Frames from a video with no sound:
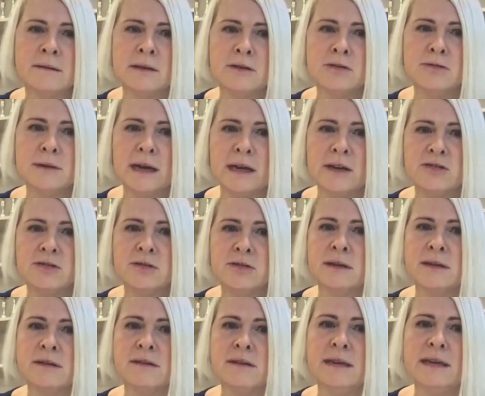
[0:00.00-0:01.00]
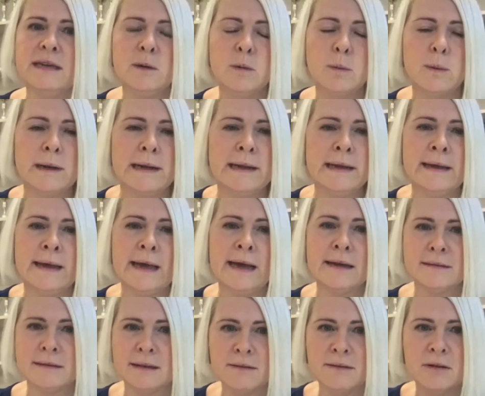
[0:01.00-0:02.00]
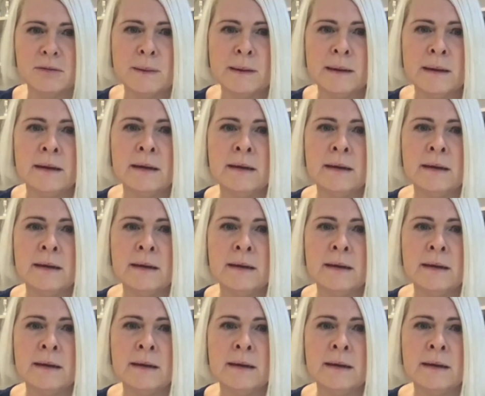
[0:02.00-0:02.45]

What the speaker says: education is equally accessible,